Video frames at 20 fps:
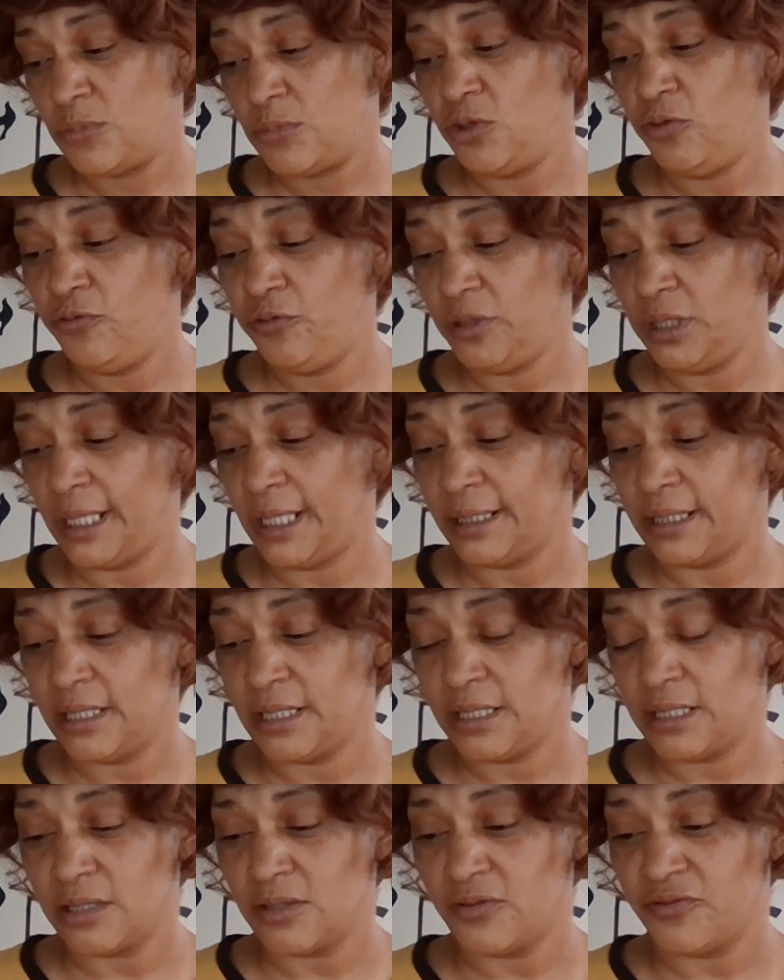You feel like
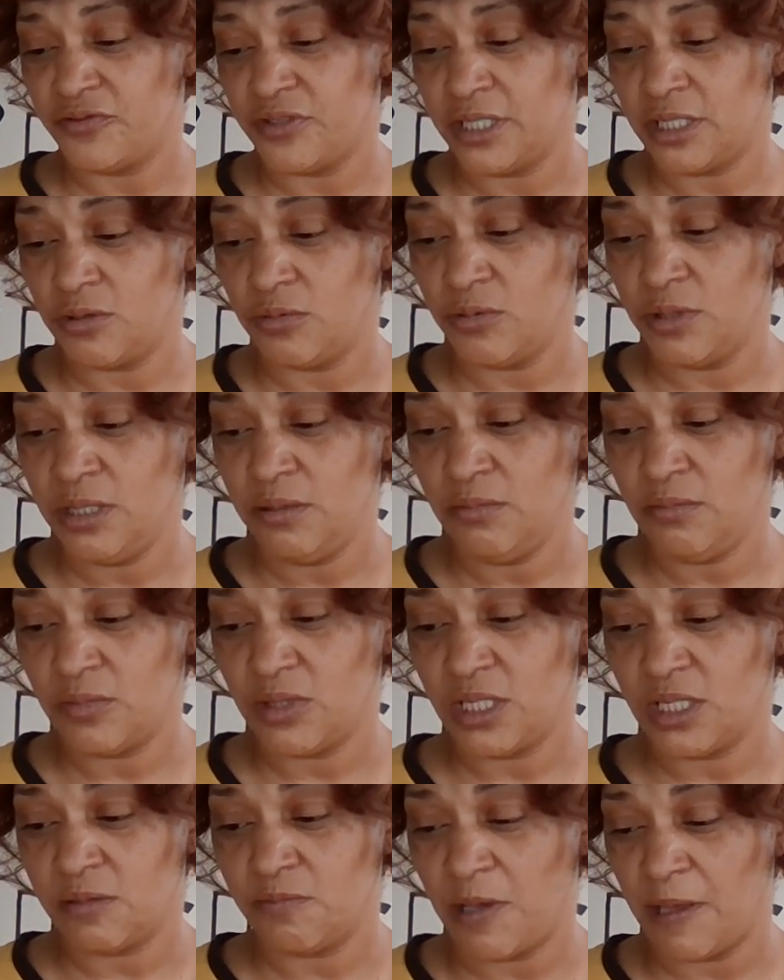this is a victory.
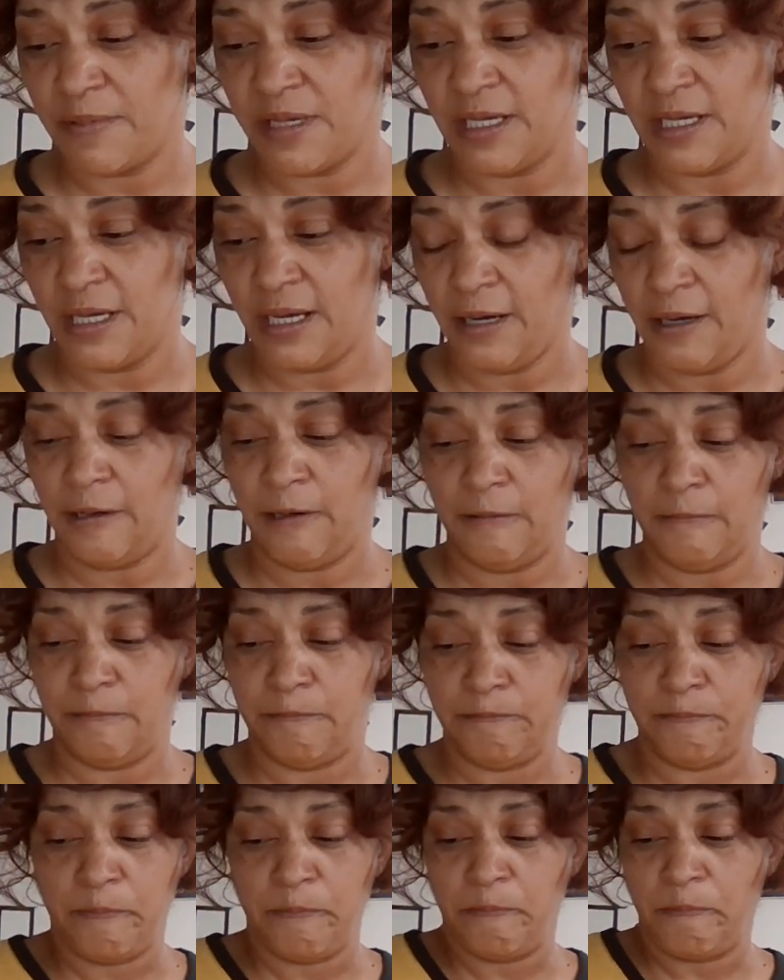This may be
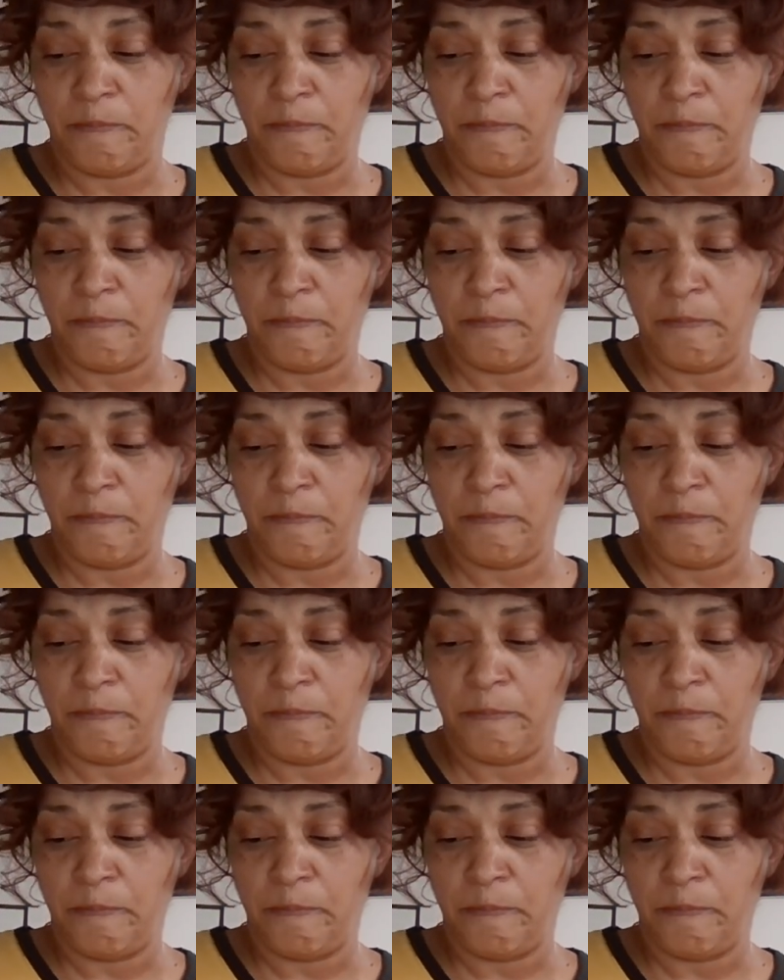um,